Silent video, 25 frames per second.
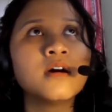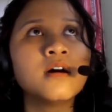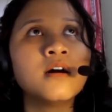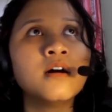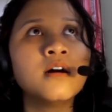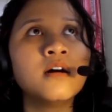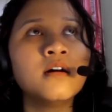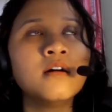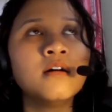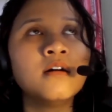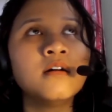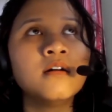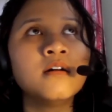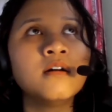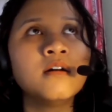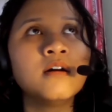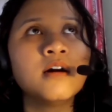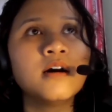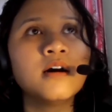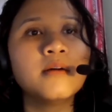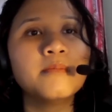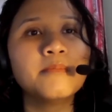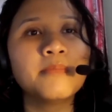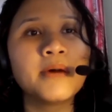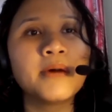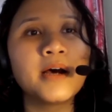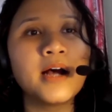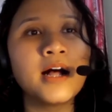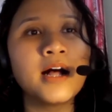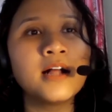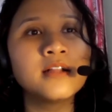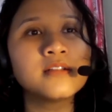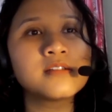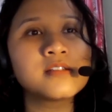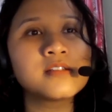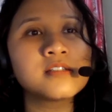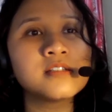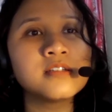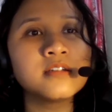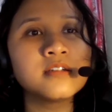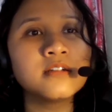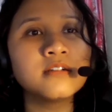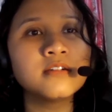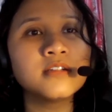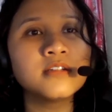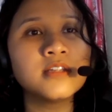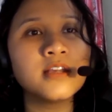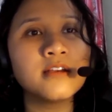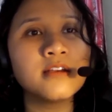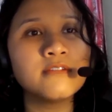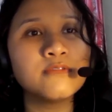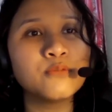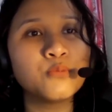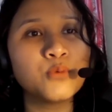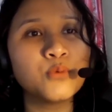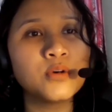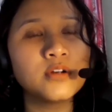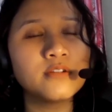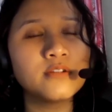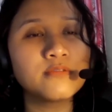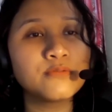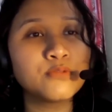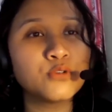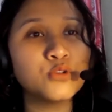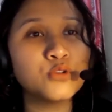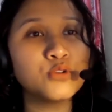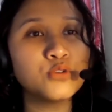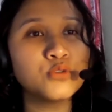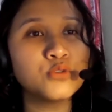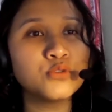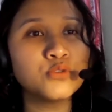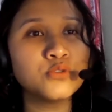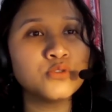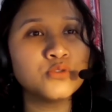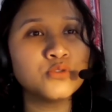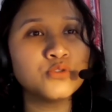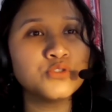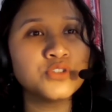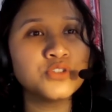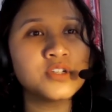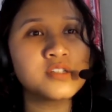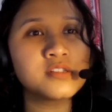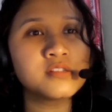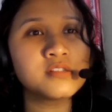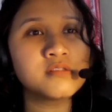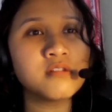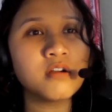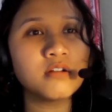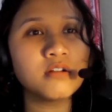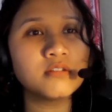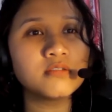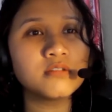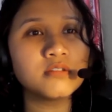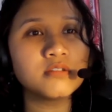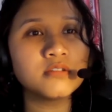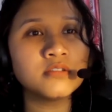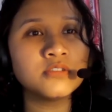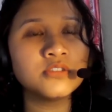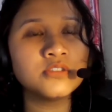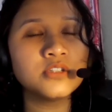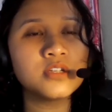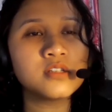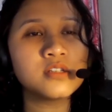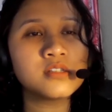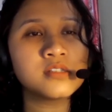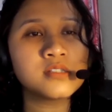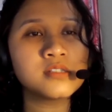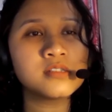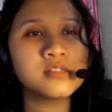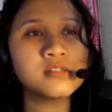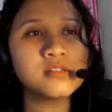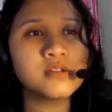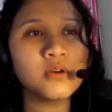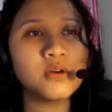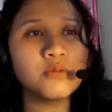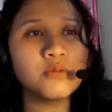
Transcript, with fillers: uh, but I'll still give work for you to do. Just not, just